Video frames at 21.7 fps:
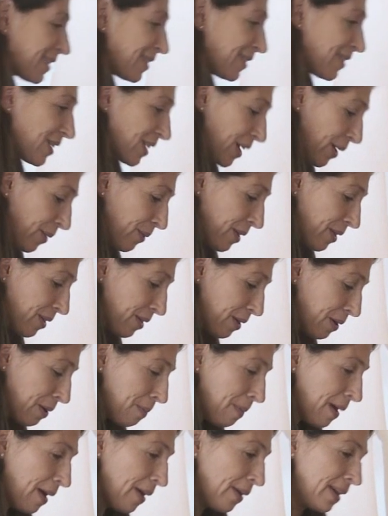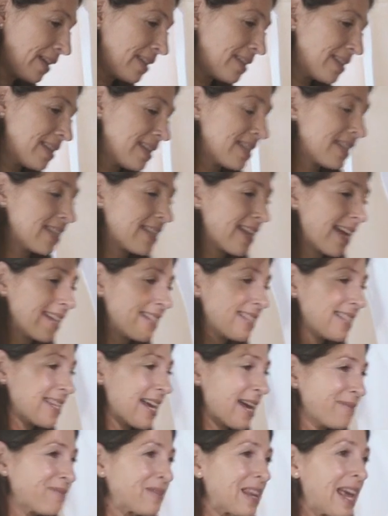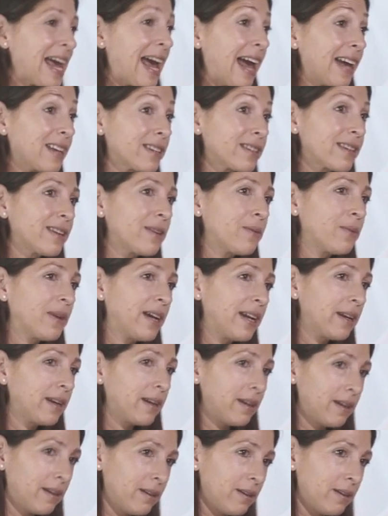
to share with you about it is that actually when